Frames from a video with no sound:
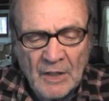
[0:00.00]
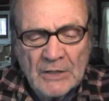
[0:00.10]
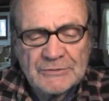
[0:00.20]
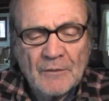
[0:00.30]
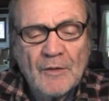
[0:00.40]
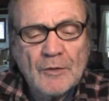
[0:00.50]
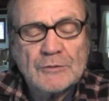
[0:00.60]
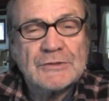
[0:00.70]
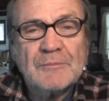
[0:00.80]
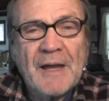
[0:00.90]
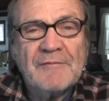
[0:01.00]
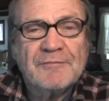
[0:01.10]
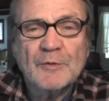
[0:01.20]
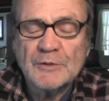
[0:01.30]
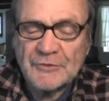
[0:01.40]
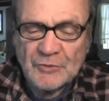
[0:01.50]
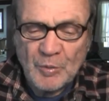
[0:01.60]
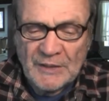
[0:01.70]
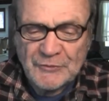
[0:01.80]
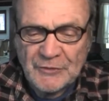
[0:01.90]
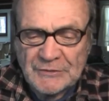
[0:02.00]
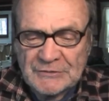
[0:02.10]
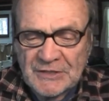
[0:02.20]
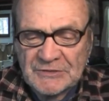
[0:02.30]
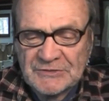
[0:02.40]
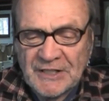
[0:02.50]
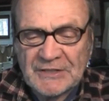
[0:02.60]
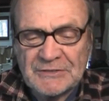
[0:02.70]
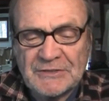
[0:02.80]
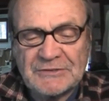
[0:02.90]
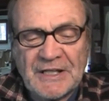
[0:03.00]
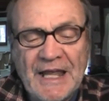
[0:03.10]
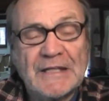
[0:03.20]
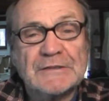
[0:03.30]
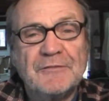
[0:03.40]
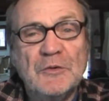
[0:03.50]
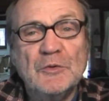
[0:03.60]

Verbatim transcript: So those are my foolish questions, a sickness that has few